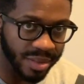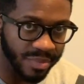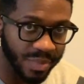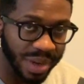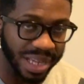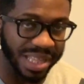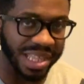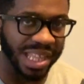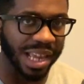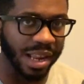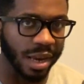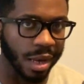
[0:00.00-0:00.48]

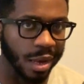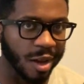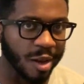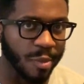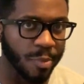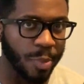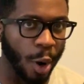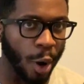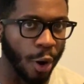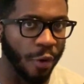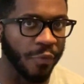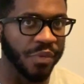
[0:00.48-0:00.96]
But they
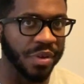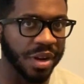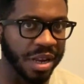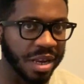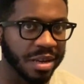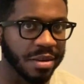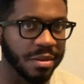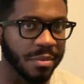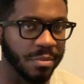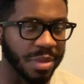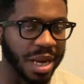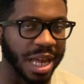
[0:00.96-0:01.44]
look
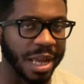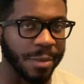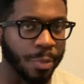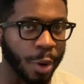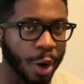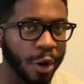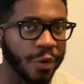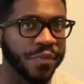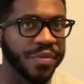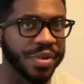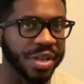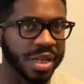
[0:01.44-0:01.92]
perfect like
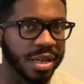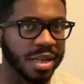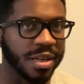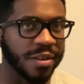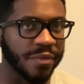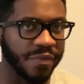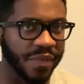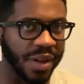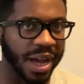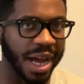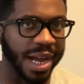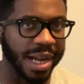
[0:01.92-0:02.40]
perfectly
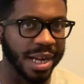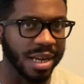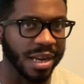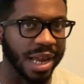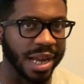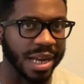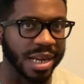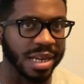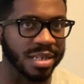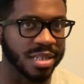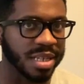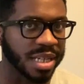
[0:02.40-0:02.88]
fine.
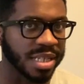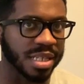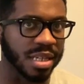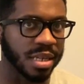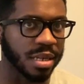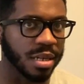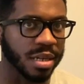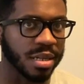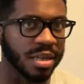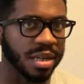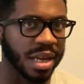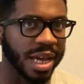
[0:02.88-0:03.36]
Like it
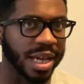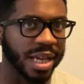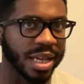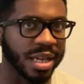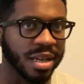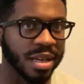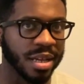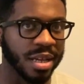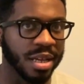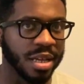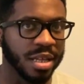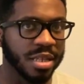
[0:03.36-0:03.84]
doesn't look like
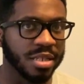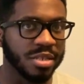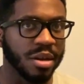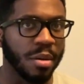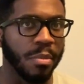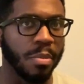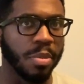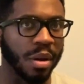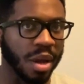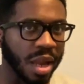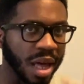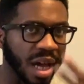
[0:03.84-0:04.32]
the
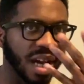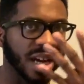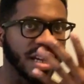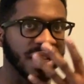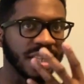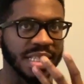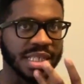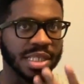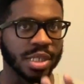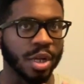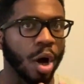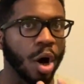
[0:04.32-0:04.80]
blood
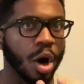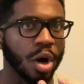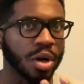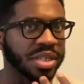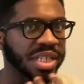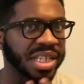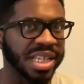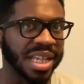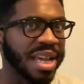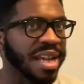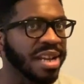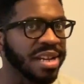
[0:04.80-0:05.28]
is
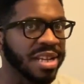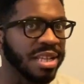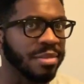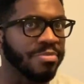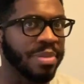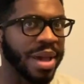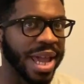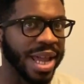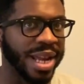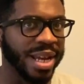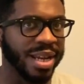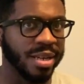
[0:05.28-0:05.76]
causing any
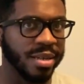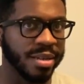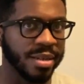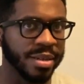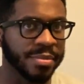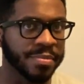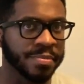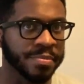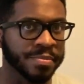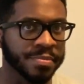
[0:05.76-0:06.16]
pain.